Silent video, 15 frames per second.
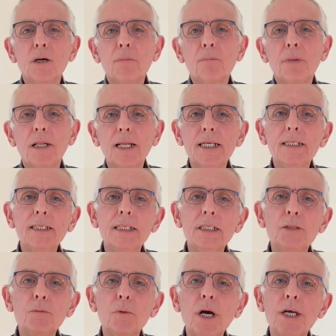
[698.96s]

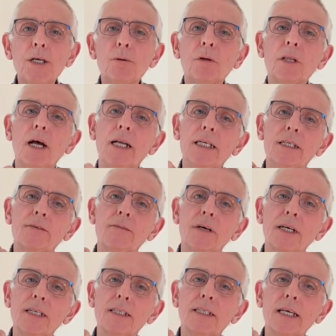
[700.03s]
Places where you are likely to
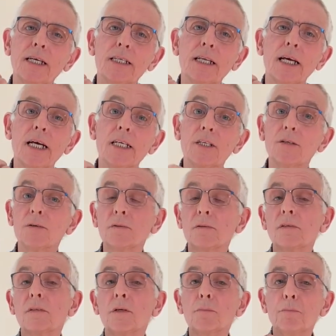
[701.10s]
find second-hand
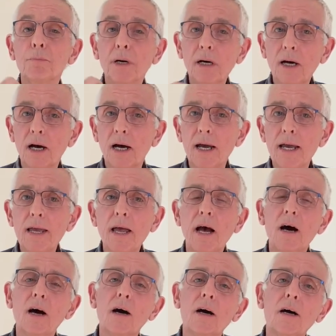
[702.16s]
tools to buy
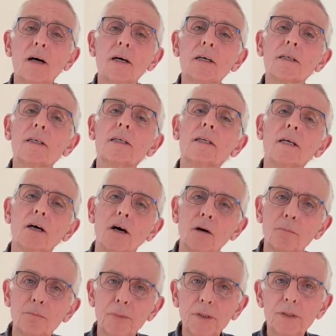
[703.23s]
are
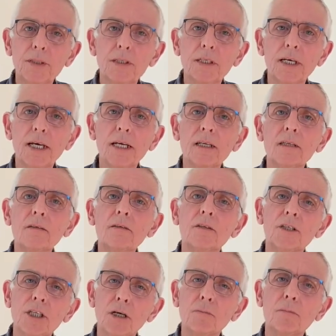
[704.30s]
car boot sales,
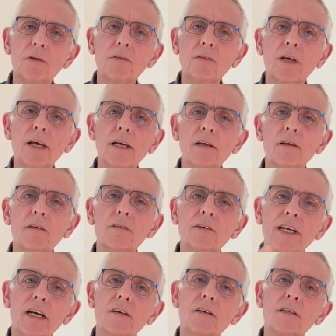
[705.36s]
jumble sales,
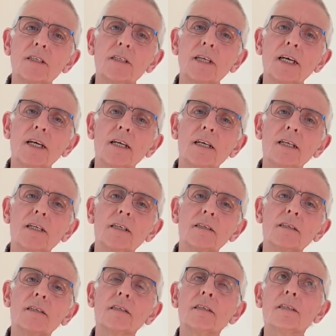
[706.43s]
garage
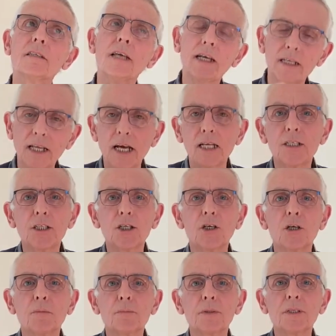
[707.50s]
sales, second-hand
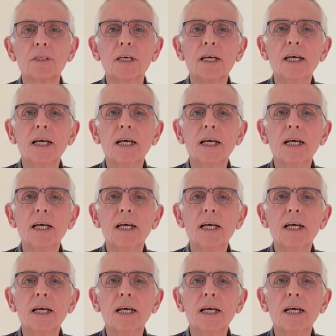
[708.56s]
shops,